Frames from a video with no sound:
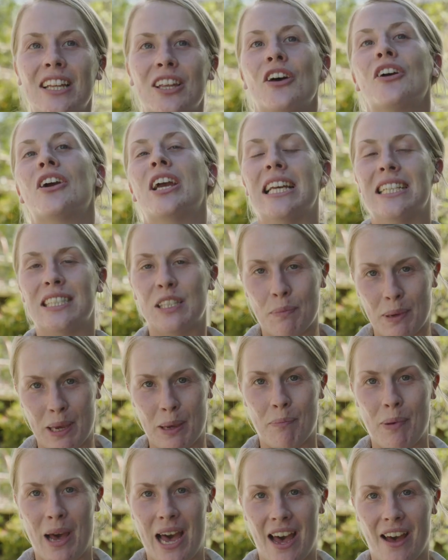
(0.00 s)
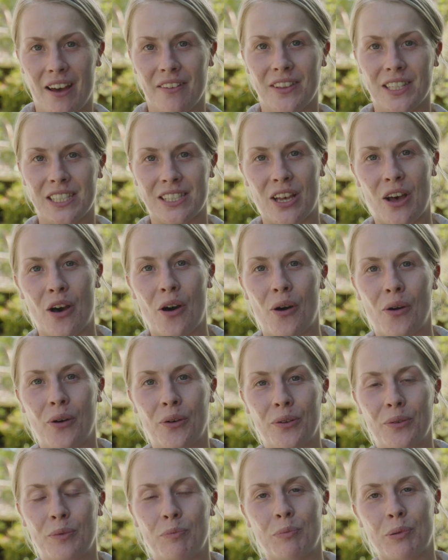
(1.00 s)
lucky to be a part of this
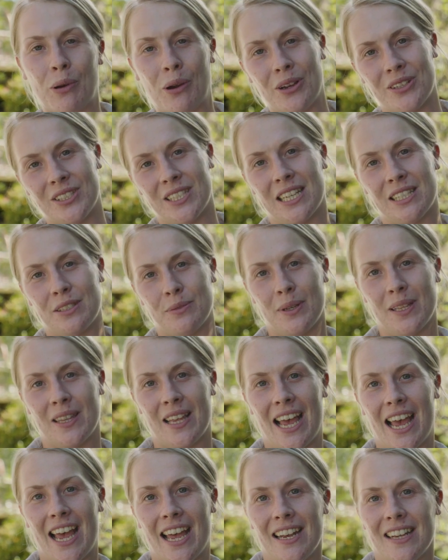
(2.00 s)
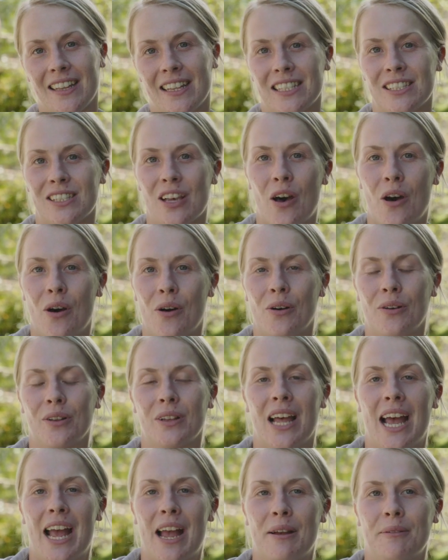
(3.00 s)
whole process with her and this
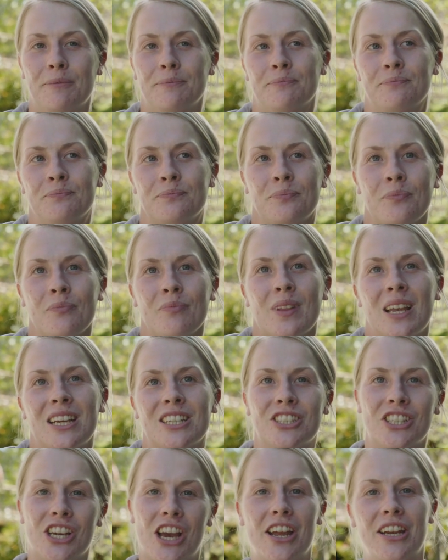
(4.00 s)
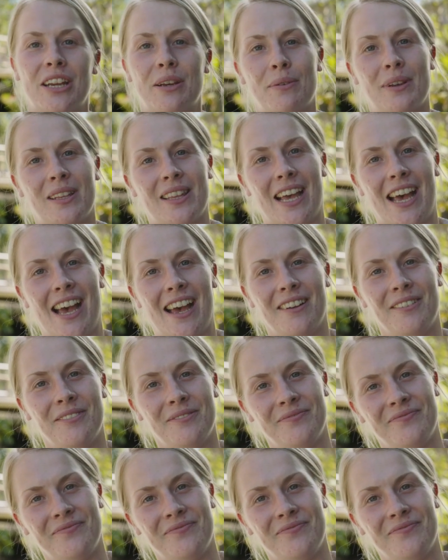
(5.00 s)
whole journey with her.